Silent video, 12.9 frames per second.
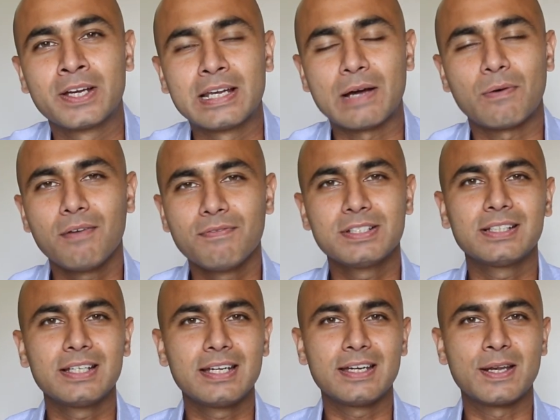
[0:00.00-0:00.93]
Now,
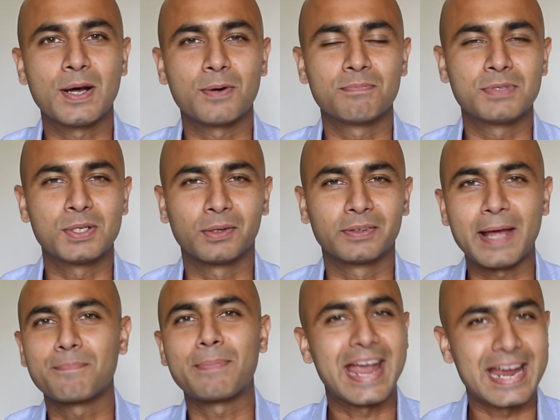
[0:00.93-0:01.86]
obviously, you'll
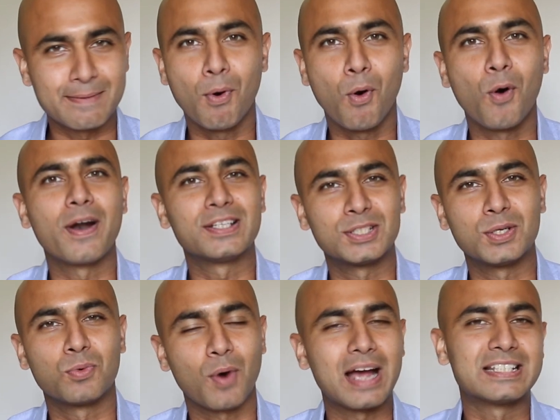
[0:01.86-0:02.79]
get paid more as
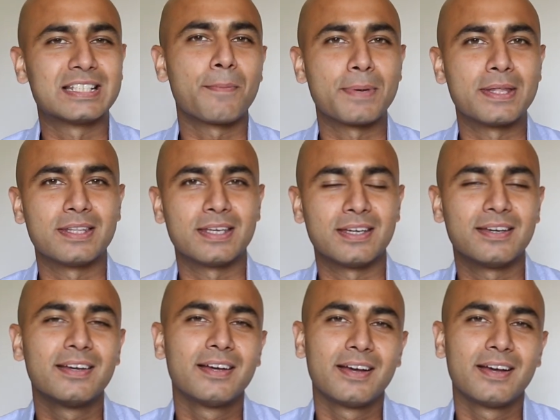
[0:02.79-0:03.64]
you rise up in the